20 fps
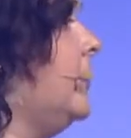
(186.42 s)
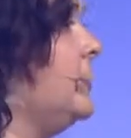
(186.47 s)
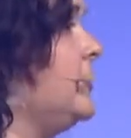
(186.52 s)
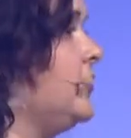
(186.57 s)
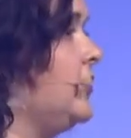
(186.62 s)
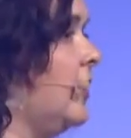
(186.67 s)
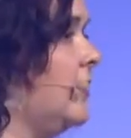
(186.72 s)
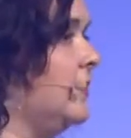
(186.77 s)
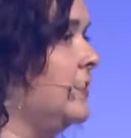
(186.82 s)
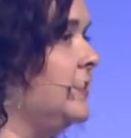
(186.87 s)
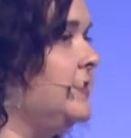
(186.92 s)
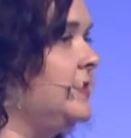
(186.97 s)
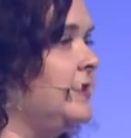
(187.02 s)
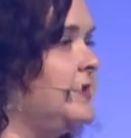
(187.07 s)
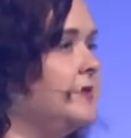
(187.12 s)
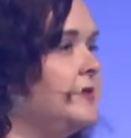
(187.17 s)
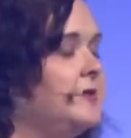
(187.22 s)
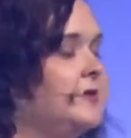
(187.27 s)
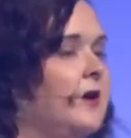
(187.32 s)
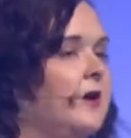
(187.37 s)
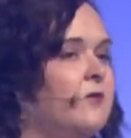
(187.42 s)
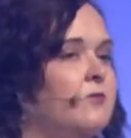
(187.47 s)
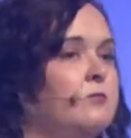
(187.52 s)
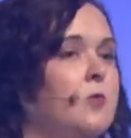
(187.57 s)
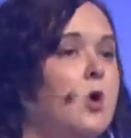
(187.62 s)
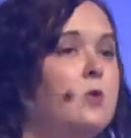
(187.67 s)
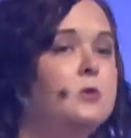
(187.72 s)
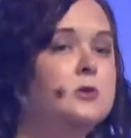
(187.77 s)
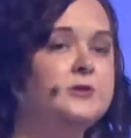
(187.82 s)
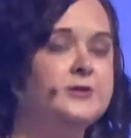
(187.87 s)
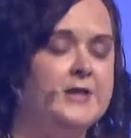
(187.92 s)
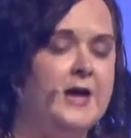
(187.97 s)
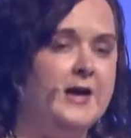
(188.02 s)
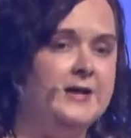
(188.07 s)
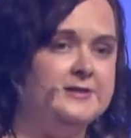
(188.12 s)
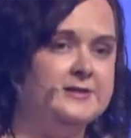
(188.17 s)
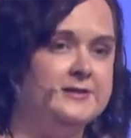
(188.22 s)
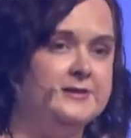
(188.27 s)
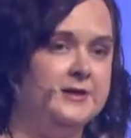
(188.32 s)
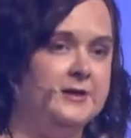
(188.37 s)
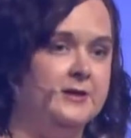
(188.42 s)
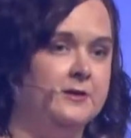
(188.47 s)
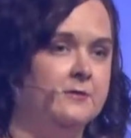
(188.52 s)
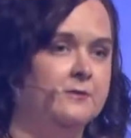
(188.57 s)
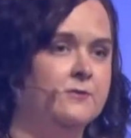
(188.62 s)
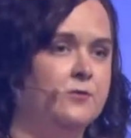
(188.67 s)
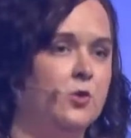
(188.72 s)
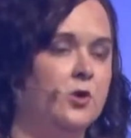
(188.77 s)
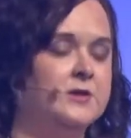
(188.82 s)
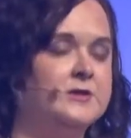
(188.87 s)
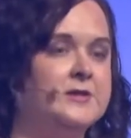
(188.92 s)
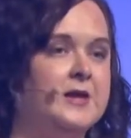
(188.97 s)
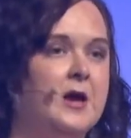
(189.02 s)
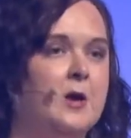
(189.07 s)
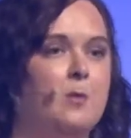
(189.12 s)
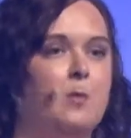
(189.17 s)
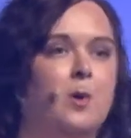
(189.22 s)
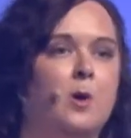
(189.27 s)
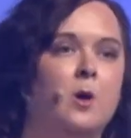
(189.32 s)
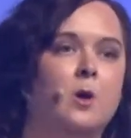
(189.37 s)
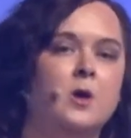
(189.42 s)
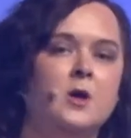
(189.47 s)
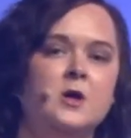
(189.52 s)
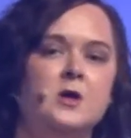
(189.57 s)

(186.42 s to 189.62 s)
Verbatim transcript: the services of mobile texting, for example.